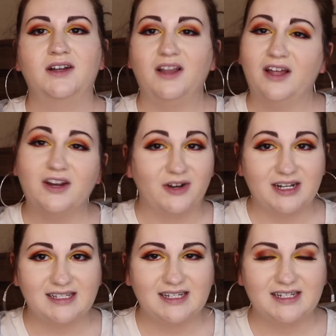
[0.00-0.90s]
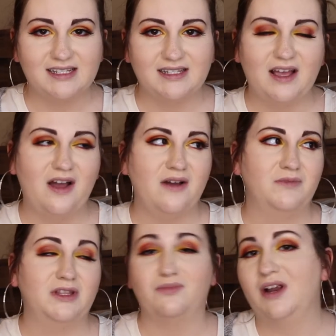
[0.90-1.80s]
a lot of craziness
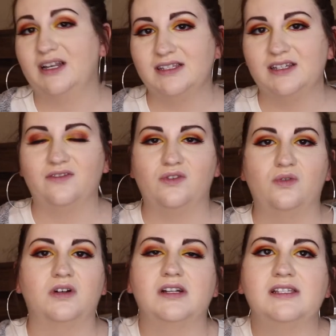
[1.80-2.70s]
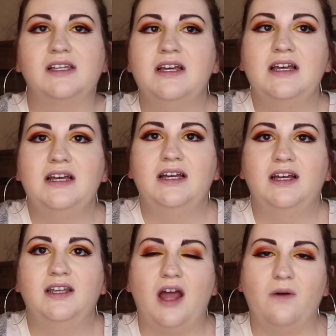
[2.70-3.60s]
with the pregnancy, of course,
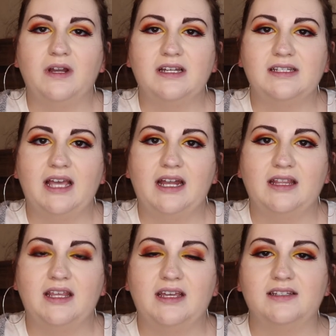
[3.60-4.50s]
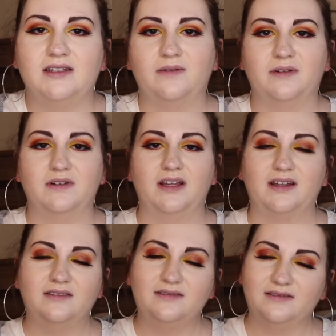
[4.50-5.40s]
not wanting to say anything until we were like,
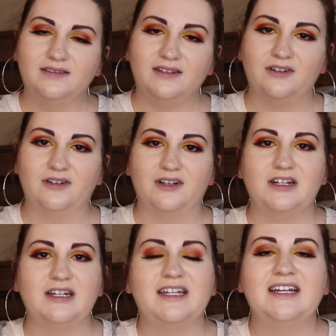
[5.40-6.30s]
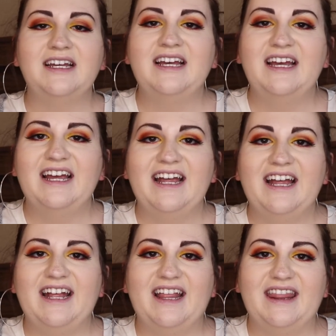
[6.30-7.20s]
you know, good.
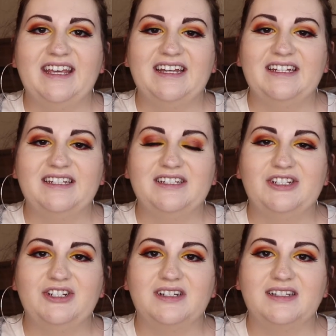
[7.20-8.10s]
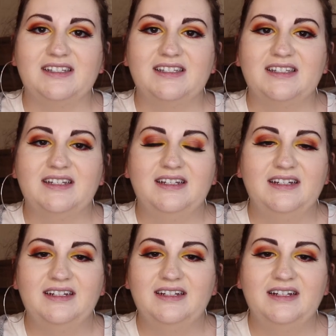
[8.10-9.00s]
And then just
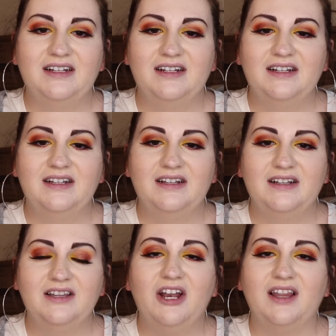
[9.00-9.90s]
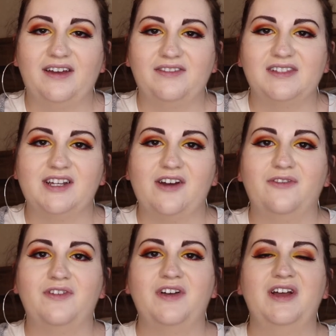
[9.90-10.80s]
a lot of life stuff,
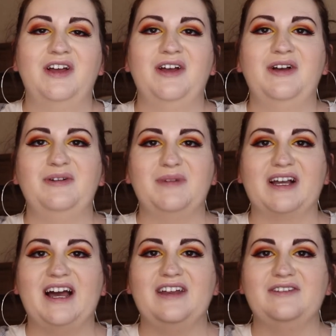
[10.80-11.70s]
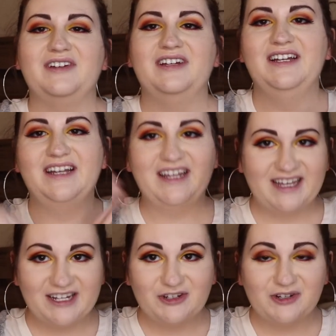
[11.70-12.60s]
but kind of
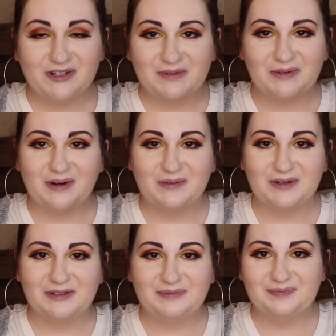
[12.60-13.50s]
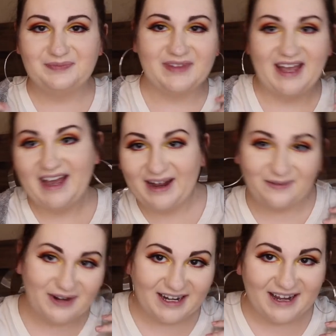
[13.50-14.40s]
catching up to where we're at
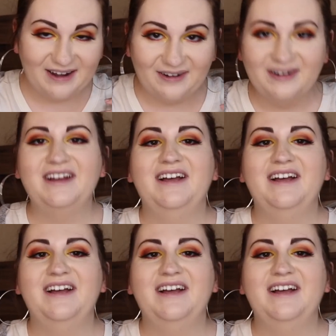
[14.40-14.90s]
right now.